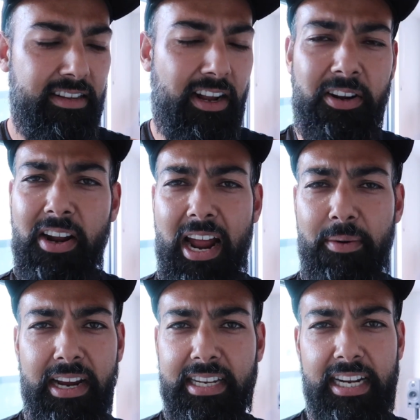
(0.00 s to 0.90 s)
I don't know how
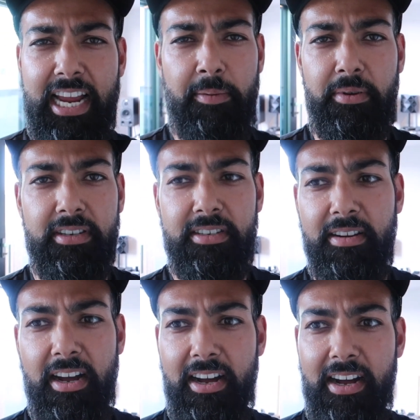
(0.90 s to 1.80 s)
it exactly happened.
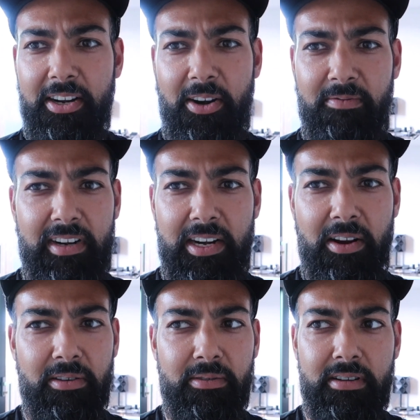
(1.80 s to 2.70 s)
Uh, I don't really
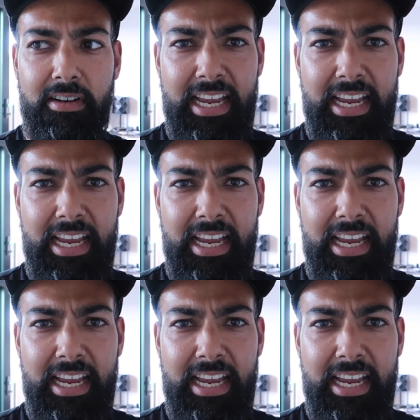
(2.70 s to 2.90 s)
know,